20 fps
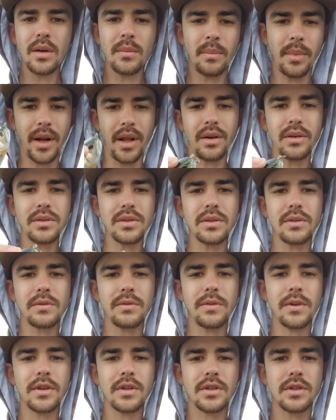But I also
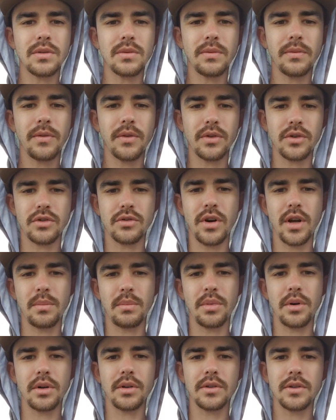fish for
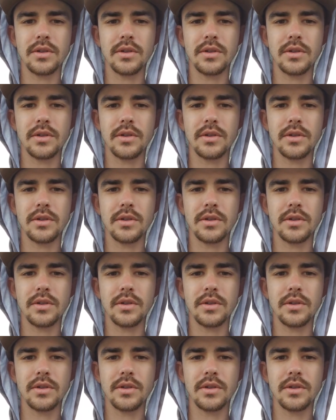stripers,